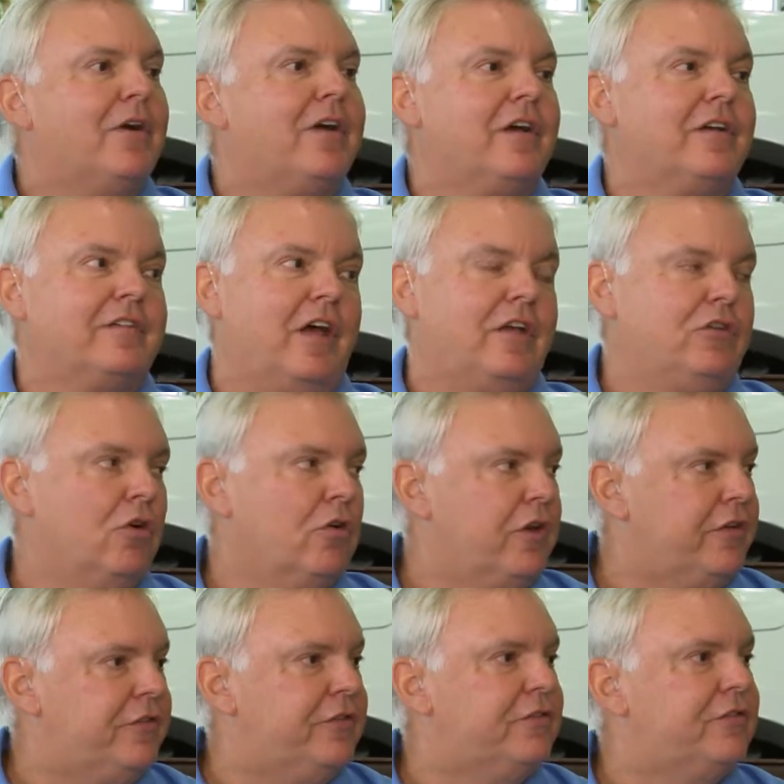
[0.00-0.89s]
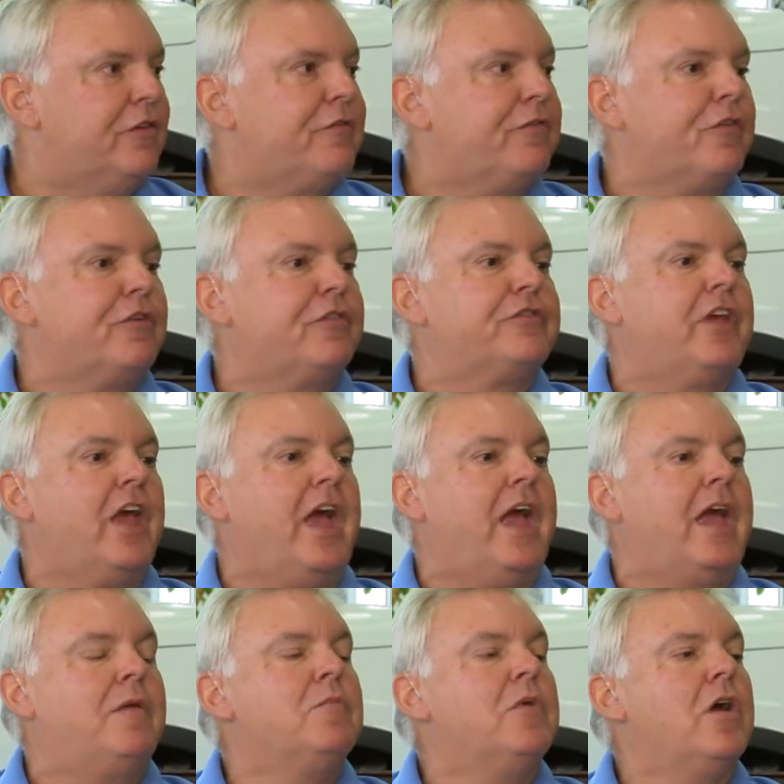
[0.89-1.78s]
because I know this is the first
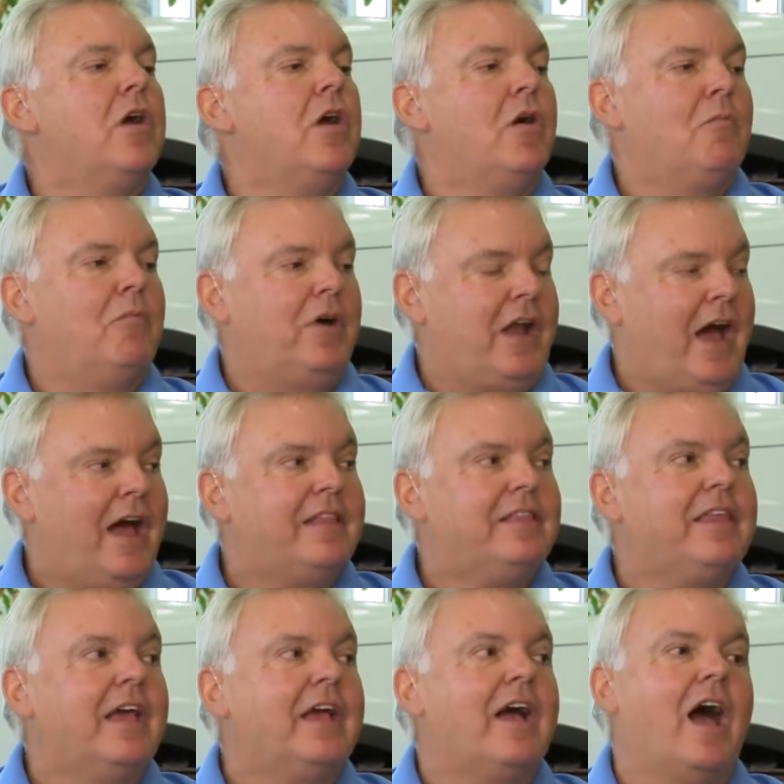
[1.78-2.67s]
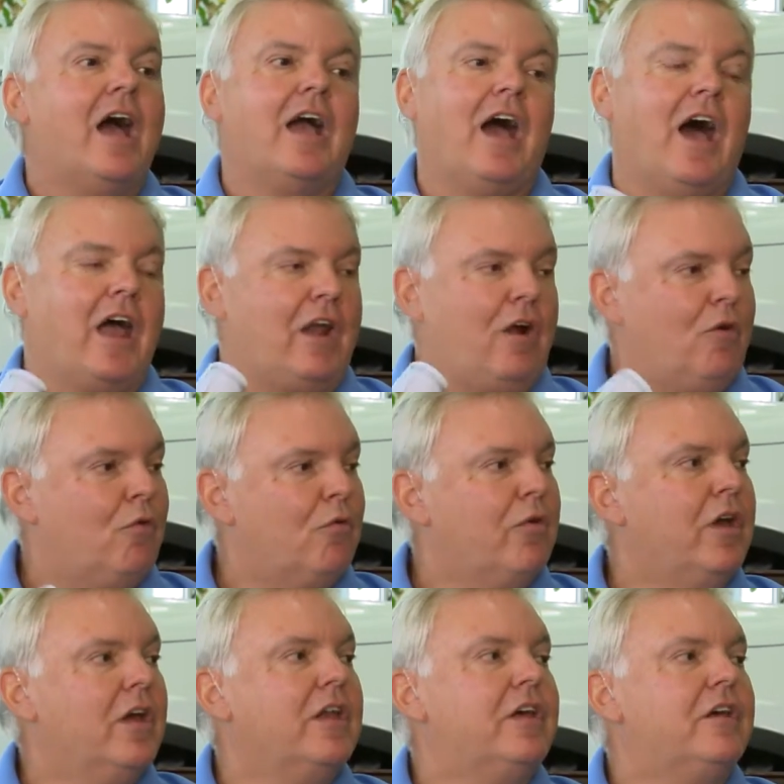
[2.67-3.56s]
game, but I think I got a
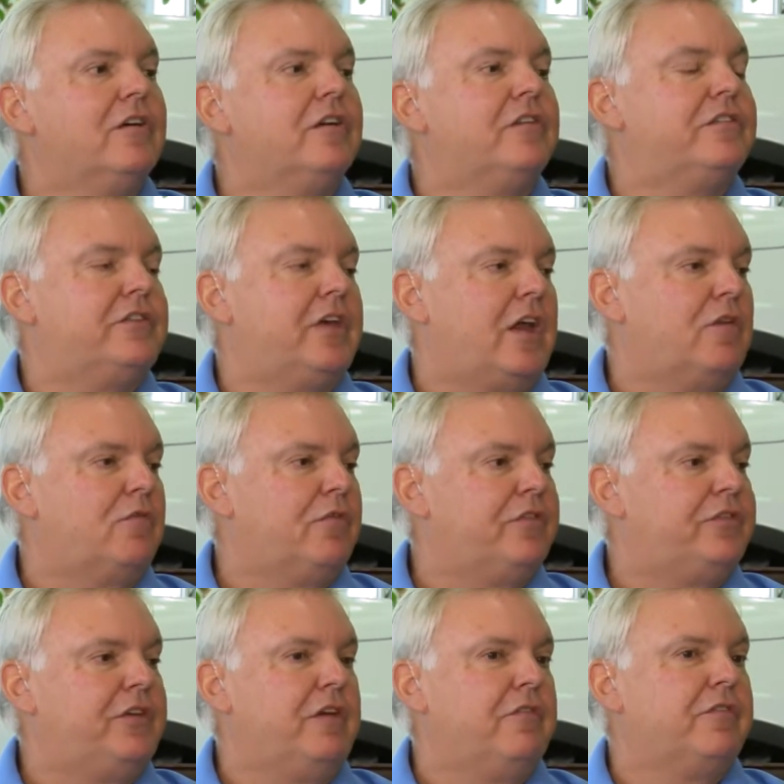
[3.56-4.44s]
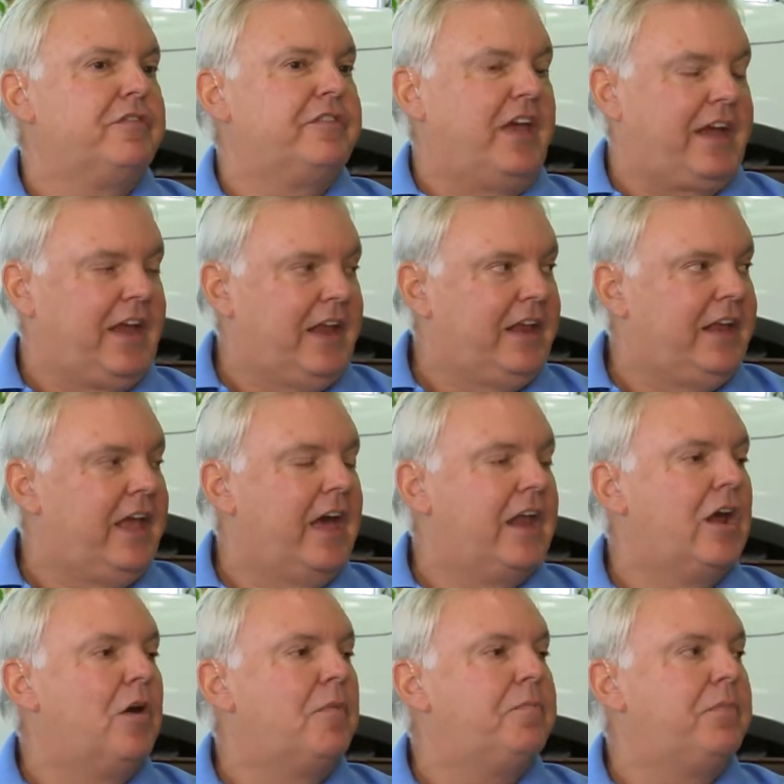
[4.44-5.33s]
really good set of receivers that can
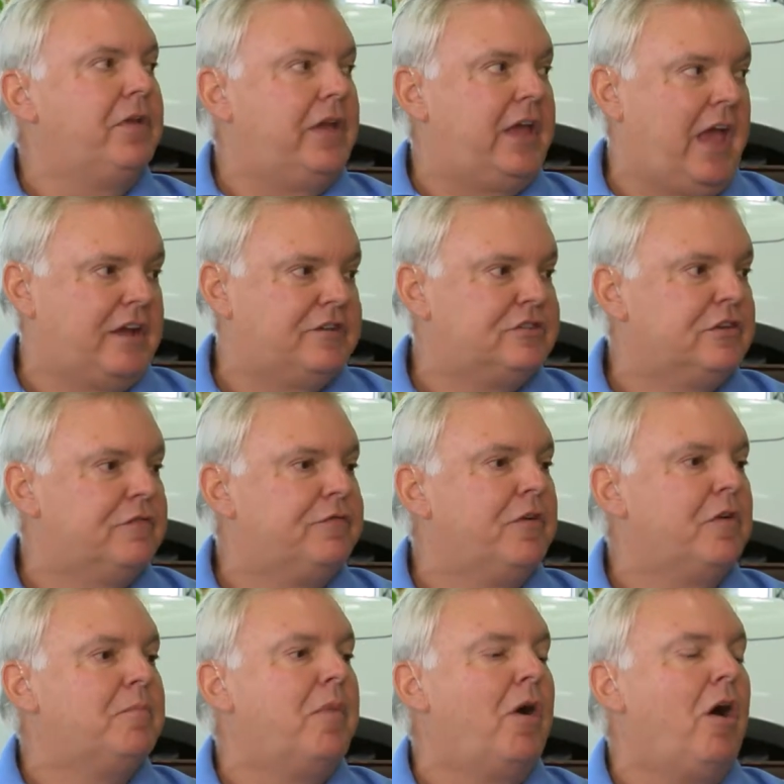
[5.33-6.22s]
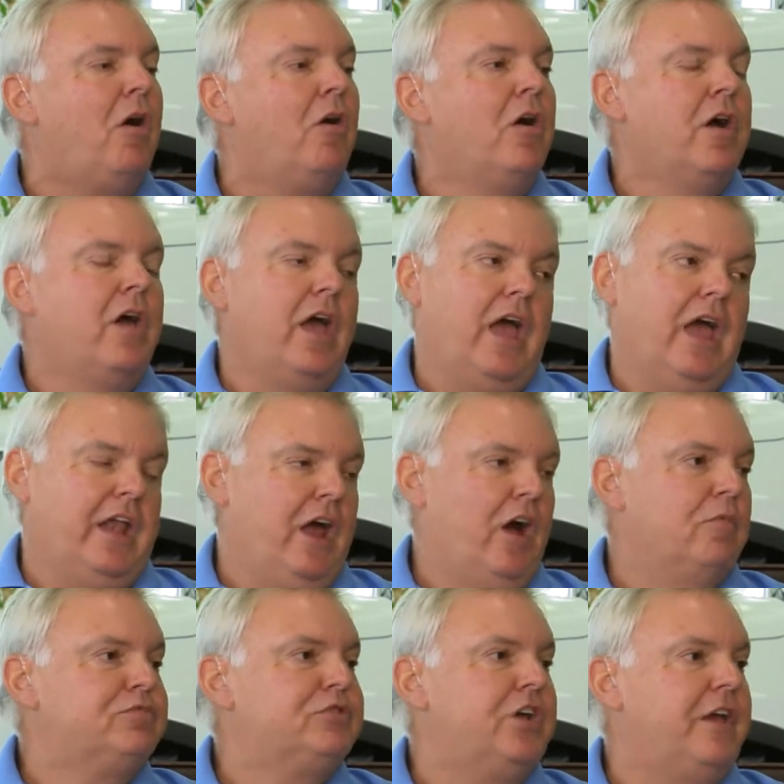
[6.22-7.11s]
get up, catch the football, and
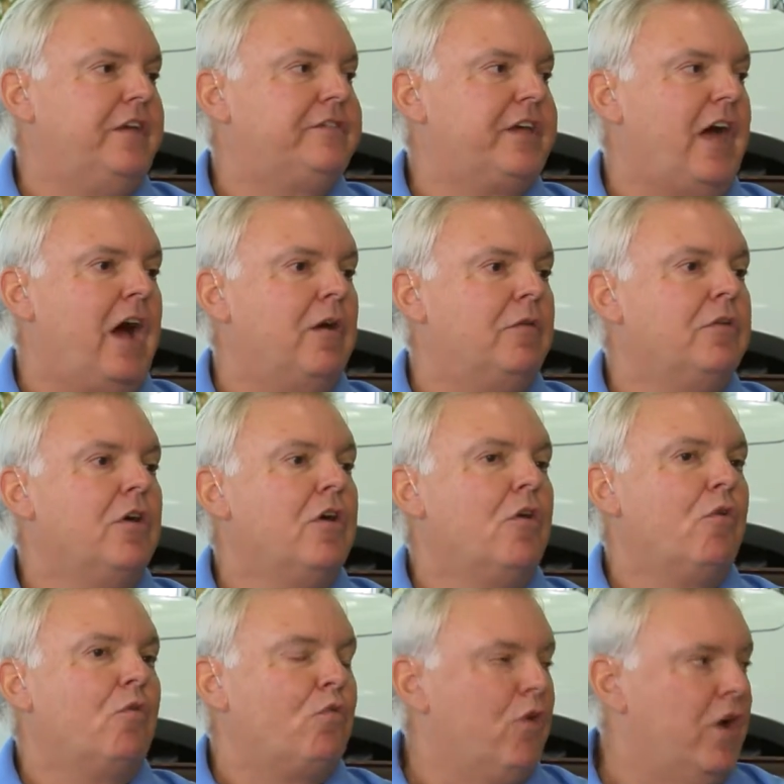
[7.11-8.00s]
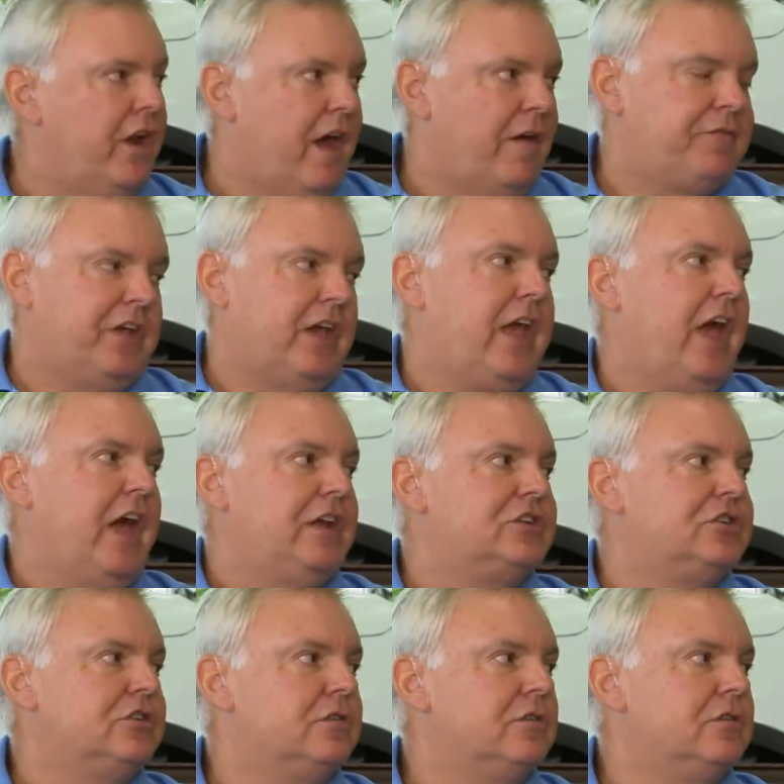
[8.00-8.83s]
help chase out run after catch.